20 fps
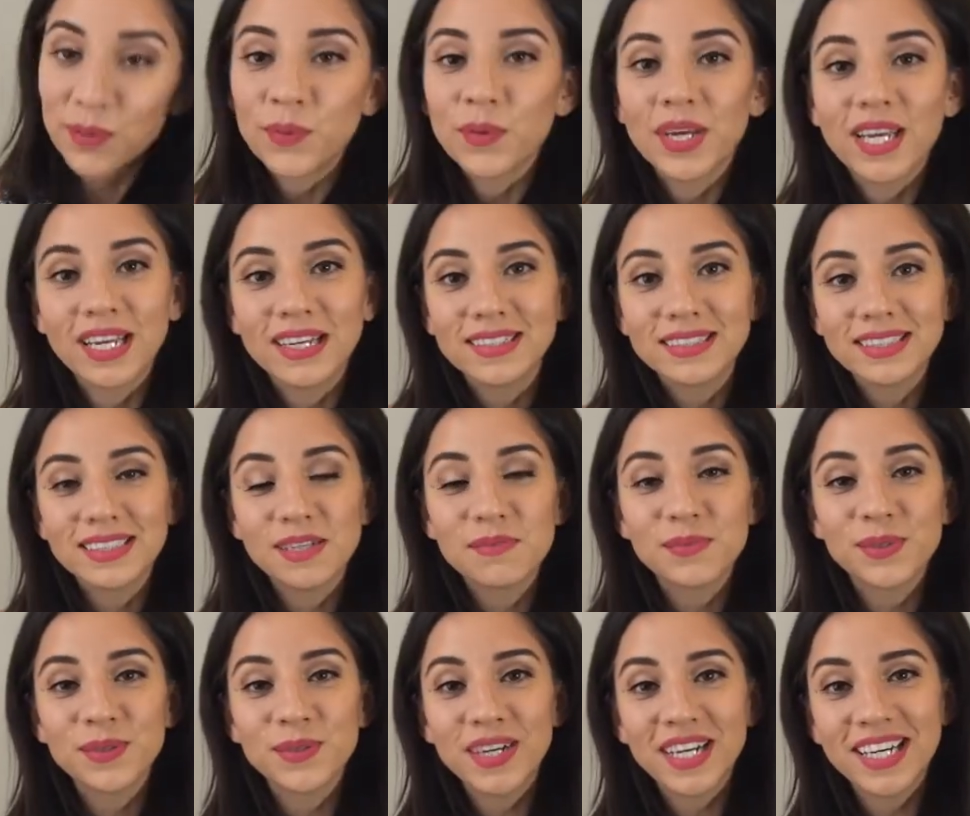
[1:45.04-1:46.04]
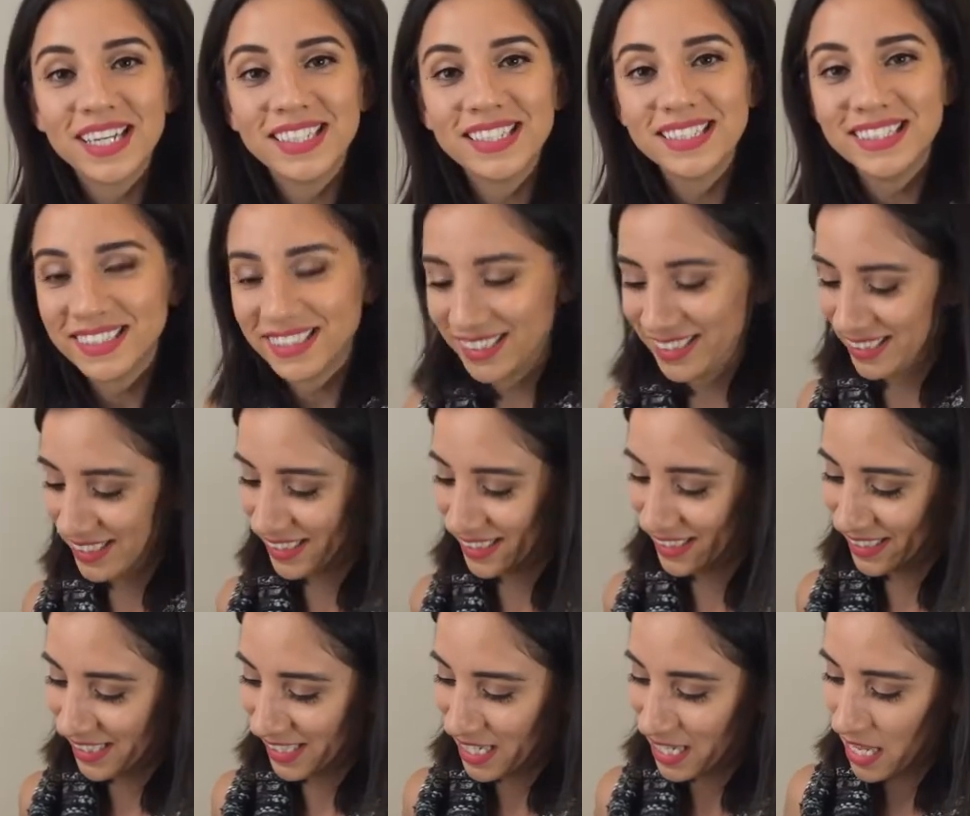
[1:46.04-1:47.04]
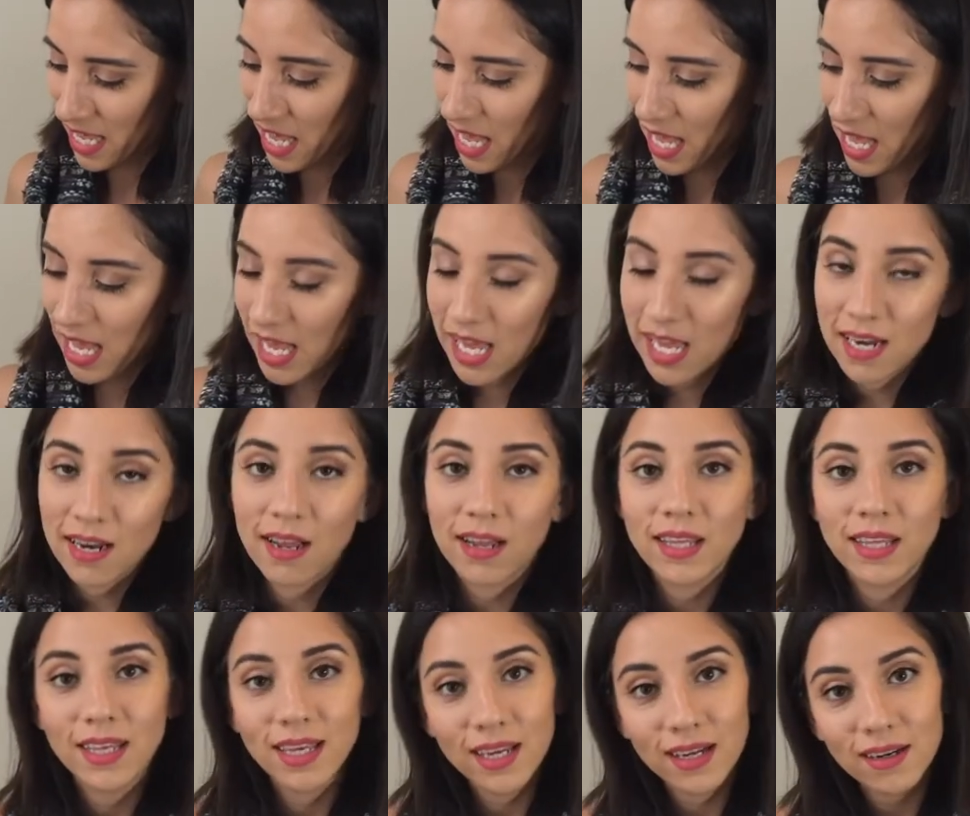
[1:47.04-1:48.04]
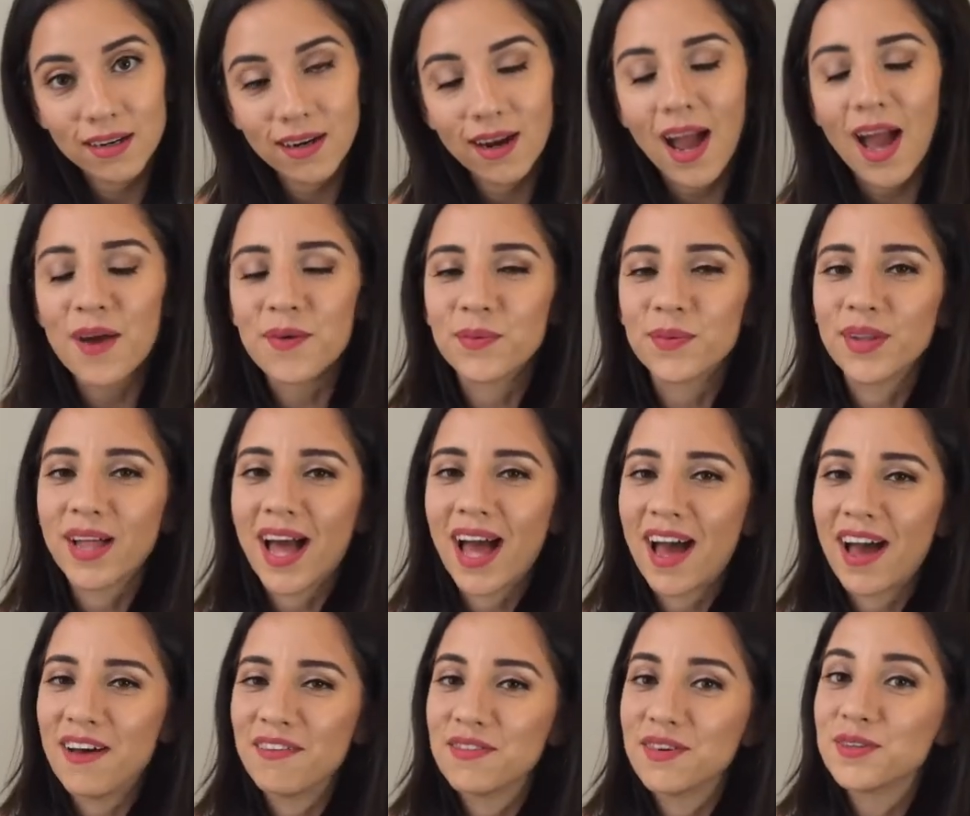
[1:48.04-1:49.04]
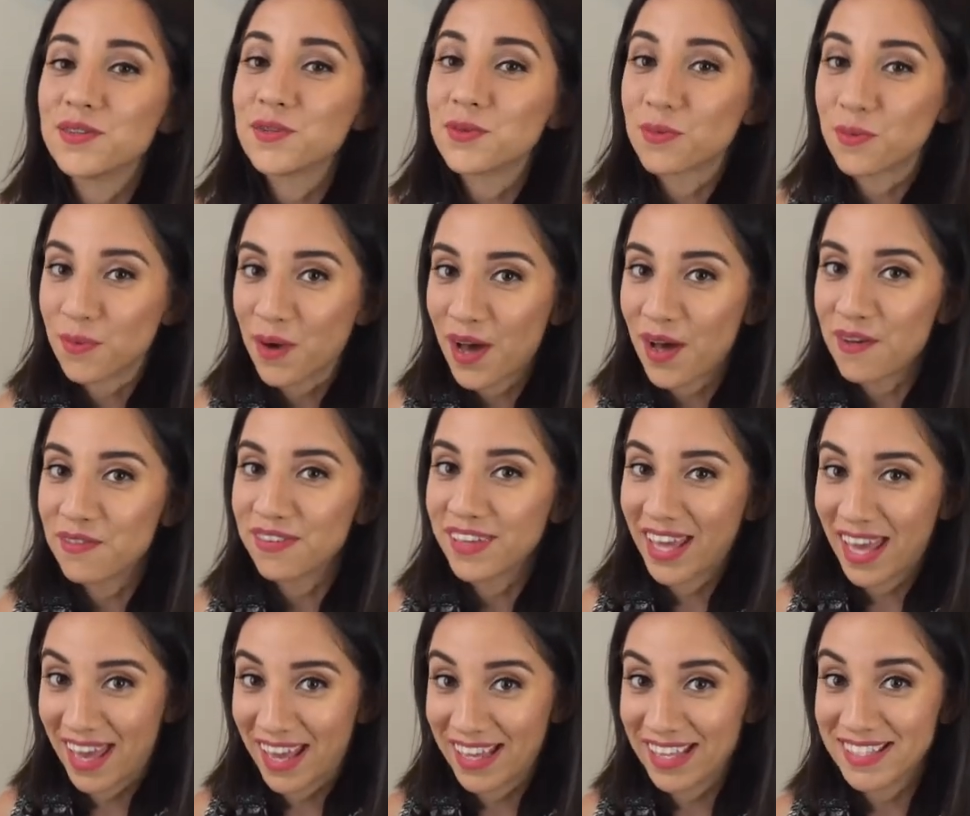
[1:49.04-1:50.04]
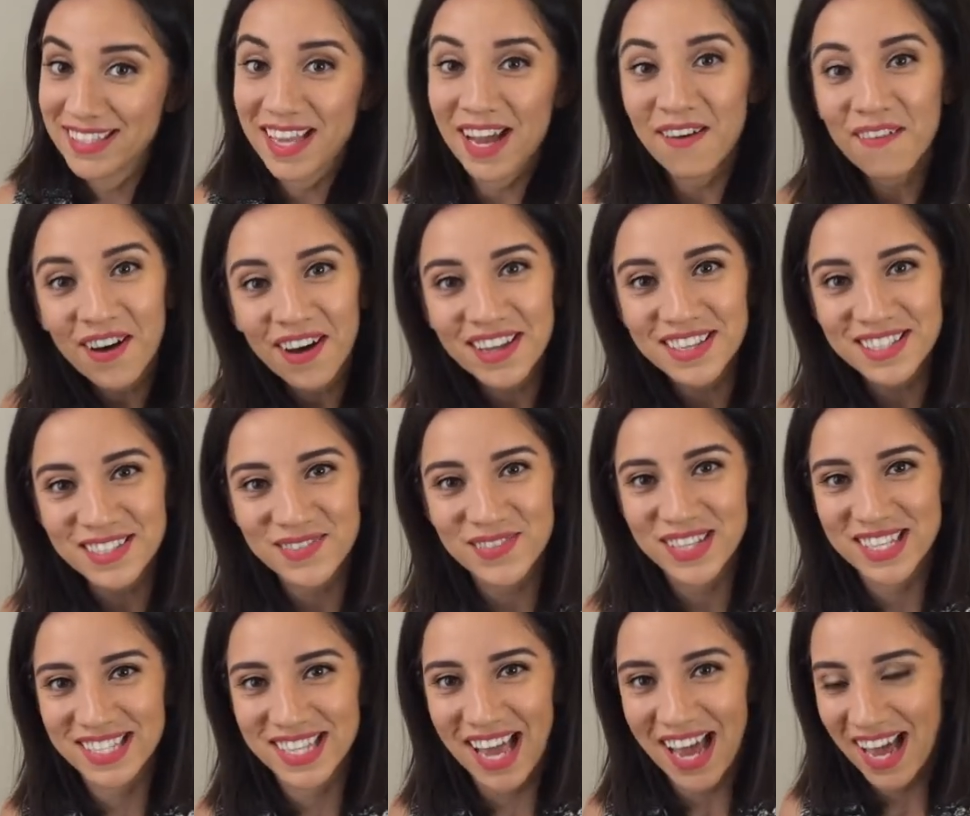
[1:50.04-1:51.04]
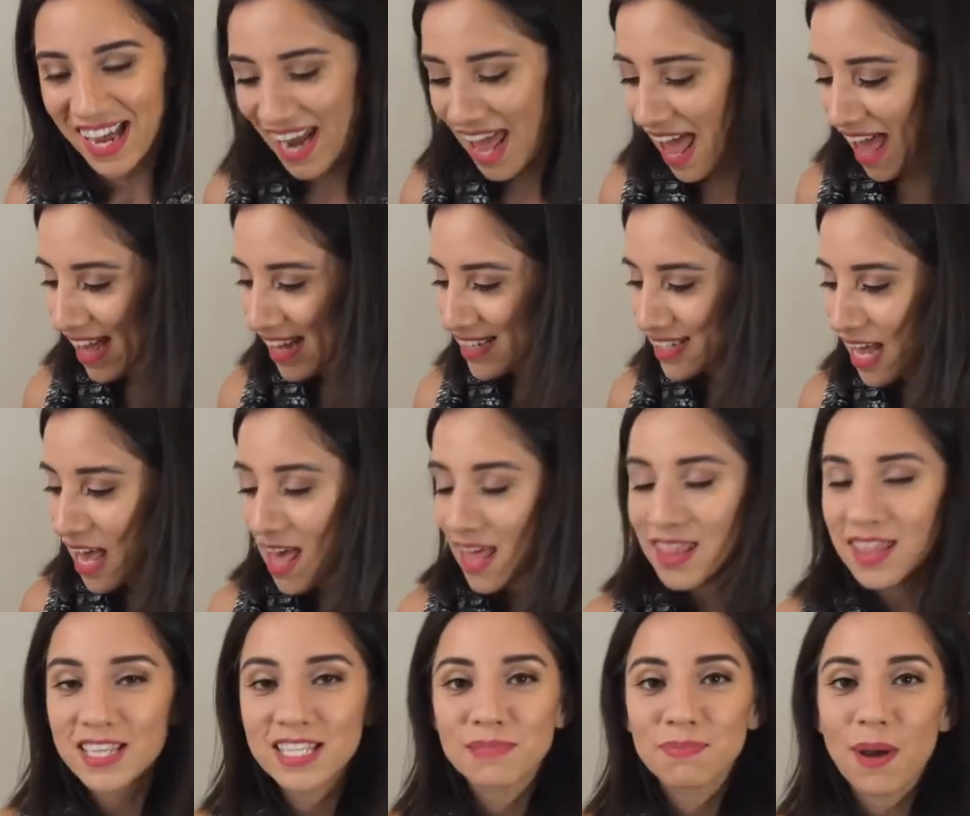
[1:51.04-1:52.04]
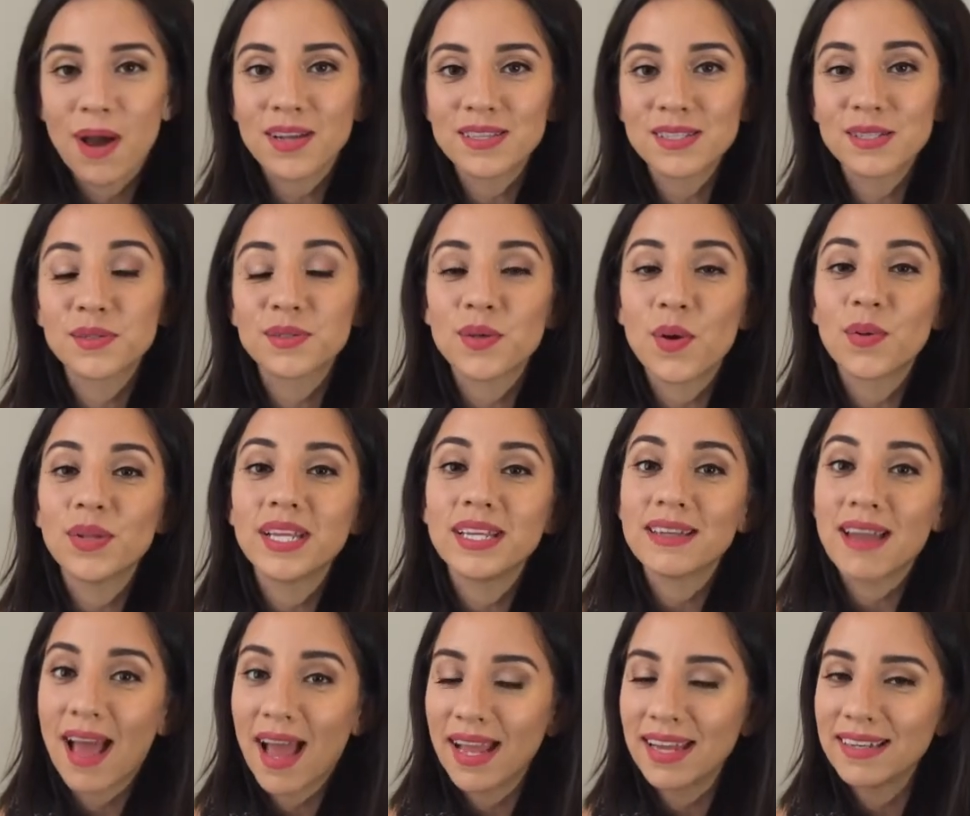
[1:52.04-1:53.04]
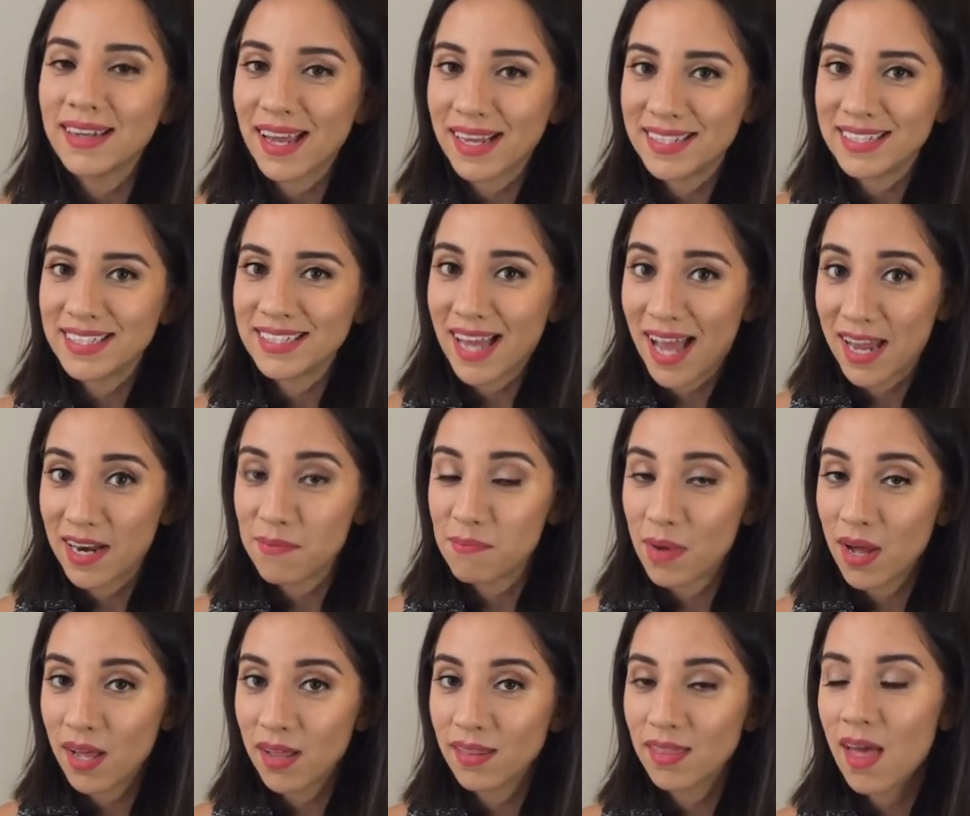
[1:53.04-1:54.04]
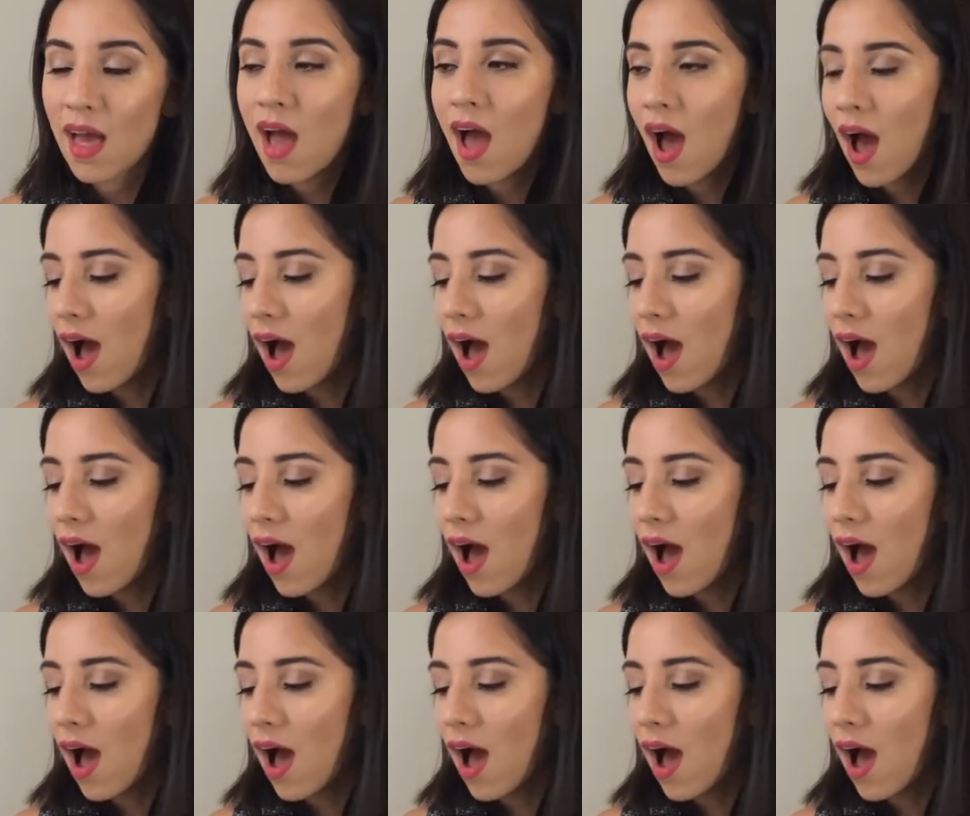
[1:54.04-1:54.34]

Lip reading: Well, here's number one. In a year, I will have 12 kittens. How awesome is that? And this box, it is only $9.99 a month.